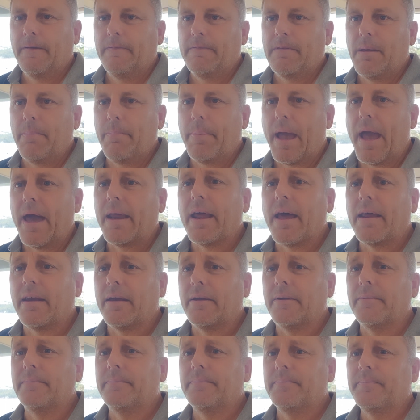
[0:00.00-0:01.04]
They're bad at
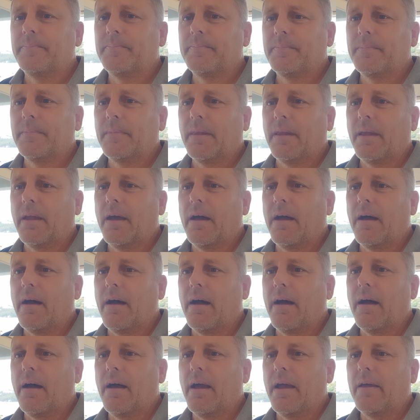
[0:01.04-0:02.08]
it,
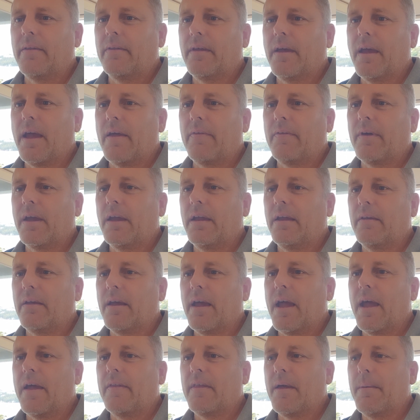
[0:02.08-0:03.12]
and
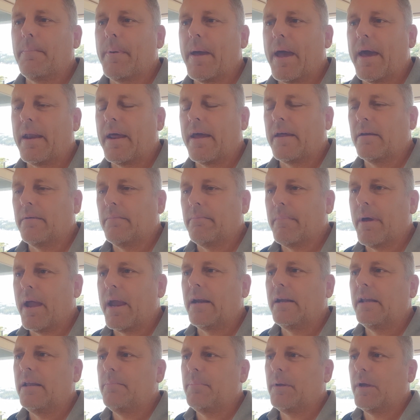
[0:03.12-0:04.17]
they're bad at it
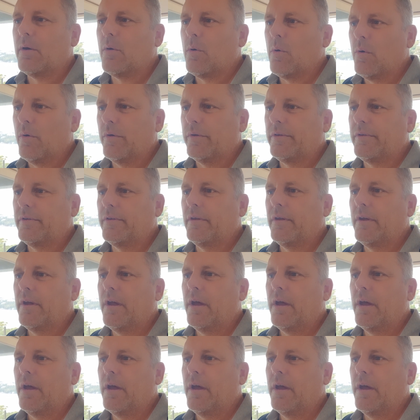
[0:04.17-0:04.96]
mainly because